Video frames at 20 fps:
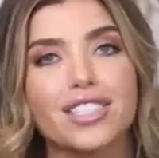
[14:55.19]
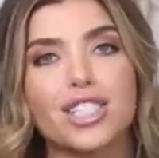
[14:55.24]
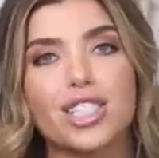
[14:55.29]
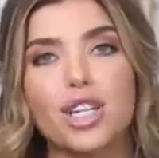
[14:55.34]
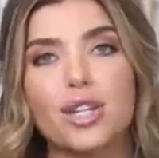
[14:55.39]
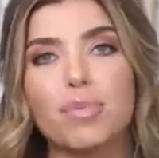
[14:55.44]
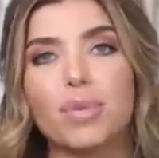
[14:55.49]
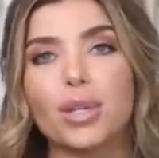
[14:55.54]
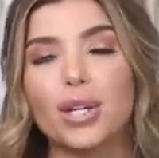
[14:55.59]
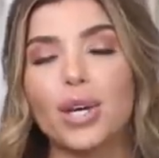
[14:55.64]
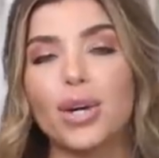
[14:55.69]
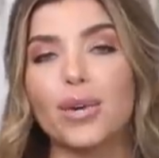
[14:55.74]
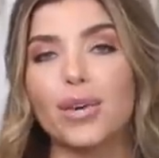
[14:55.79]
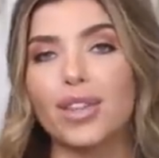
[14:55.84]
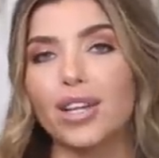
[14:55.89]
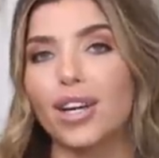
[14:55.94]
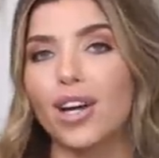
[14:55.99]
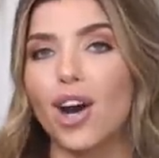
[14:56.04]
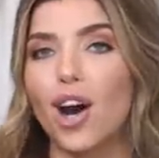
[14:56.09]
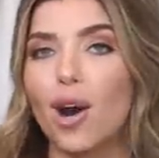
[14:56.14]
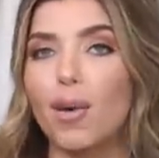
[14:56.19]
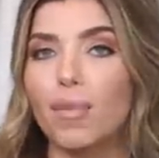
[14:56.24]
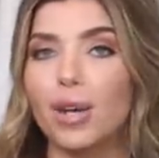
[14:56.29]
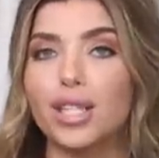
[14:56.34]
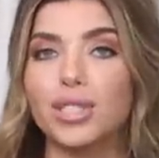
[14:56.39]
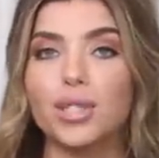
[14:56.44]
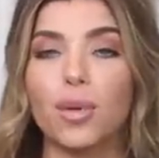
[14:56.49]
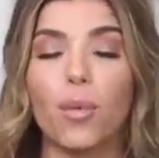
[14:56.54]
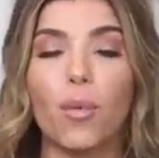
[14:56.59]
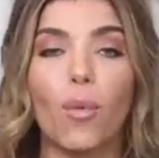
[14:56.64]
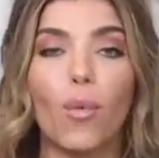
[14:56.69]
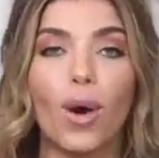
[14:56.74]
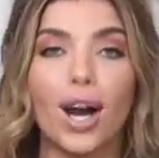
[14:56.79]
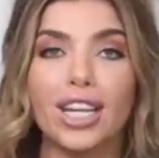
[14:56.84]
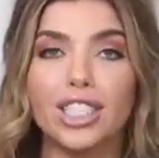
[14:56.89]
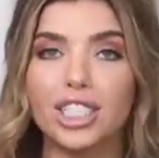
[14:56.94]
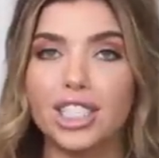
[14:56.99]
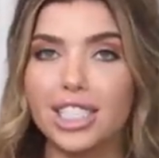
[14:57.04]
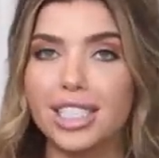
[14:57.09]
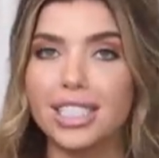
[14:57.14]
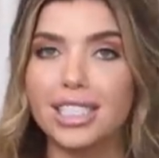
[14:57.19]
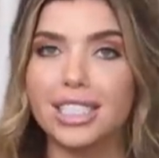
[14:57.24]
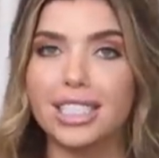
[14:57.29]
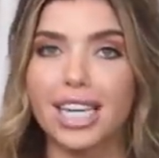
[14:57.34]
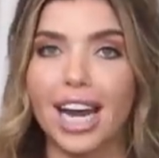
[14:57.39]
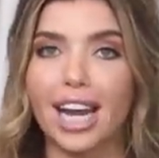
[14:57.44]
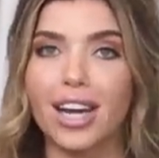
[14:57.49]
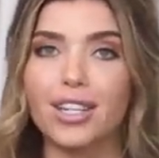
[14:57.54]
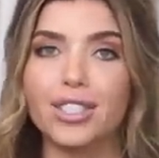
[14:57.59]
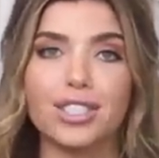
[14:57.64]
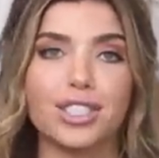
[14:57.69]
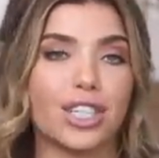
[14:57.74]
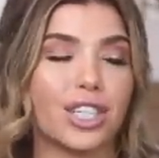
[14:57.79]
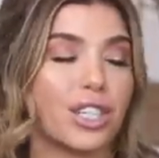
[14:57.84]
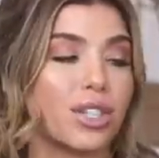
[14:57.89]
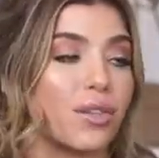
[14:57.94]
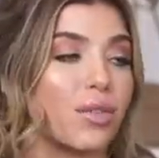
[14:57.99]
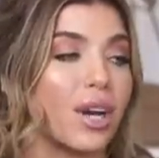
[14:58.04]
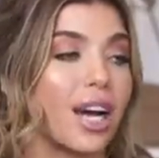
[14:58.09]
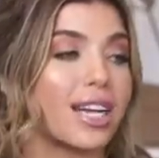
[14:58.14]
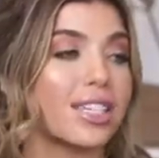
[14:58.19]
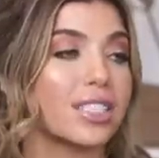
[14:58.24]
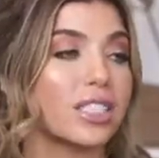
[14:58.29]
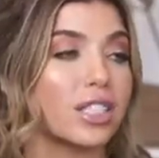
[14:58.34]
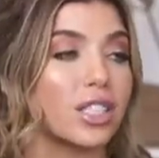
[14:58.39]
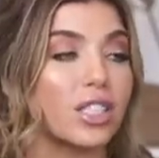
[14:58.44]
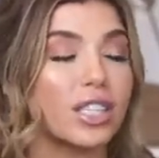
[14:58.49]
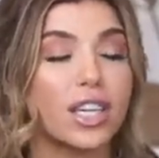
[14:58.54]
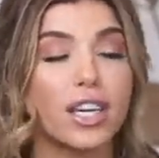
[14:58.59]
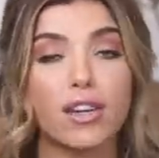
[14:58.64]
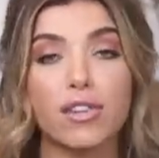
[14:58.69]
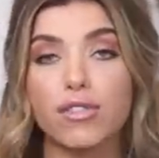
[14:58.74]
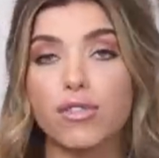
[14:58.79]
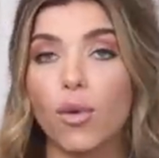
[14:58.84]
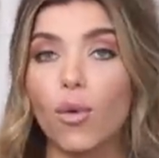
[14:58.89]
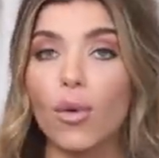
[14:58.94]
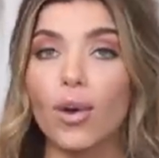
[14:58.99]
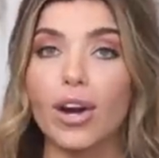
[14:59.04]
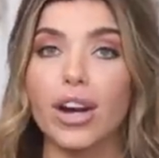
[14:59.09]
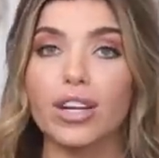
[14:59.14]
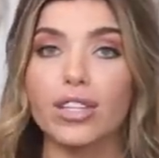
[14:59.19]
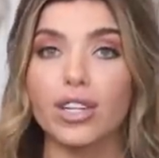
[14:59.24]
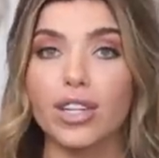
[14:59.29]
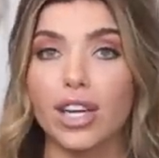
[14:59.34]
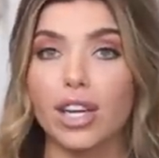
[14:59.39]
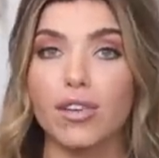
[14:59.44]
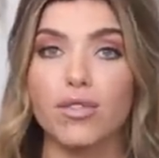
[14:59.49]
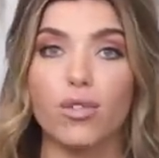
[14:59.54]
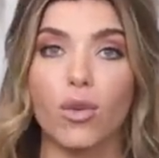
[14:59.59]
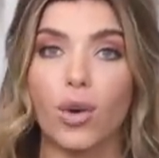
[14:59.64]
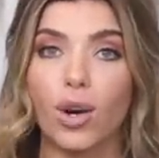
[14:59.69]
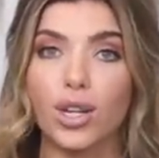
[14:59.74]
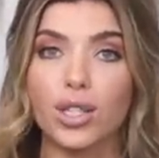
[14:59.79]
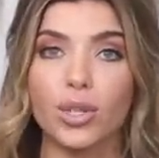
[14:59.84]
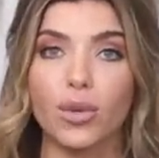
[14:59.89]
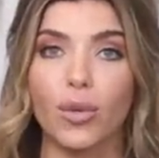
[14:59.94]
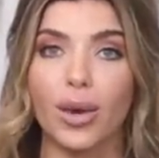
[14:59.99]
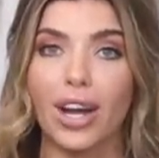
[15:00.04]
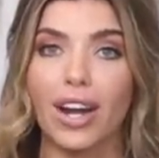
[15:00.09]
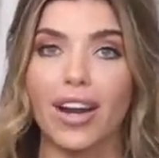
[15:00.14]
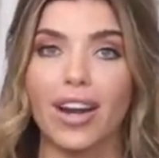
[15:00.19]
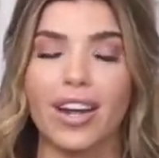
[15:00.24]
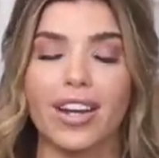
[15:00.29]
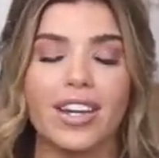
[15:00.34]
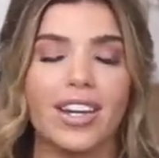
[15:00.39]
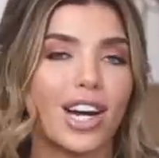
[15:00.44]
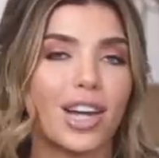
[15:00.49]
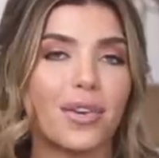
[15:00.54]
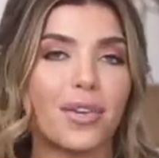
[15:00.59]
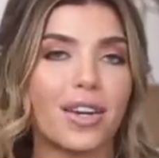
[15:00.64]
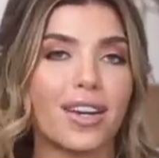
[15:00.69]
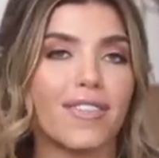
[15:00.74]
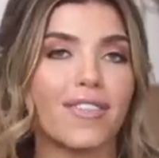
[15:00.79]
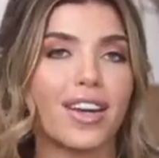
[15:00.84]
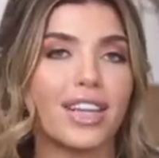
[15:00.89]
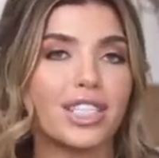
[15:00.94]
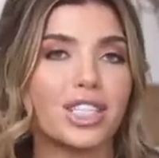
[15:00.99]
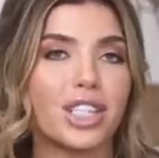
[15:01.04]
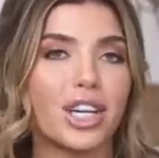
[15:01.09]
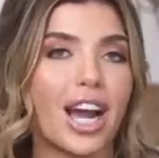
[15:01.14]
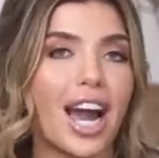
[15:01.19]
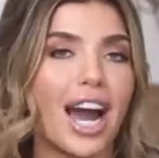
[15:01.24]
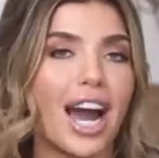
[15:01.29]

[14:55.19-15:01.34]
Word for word: to know below in the comments, what jean styles are you guys looking for, looking forward to wearing? Are you gonna venture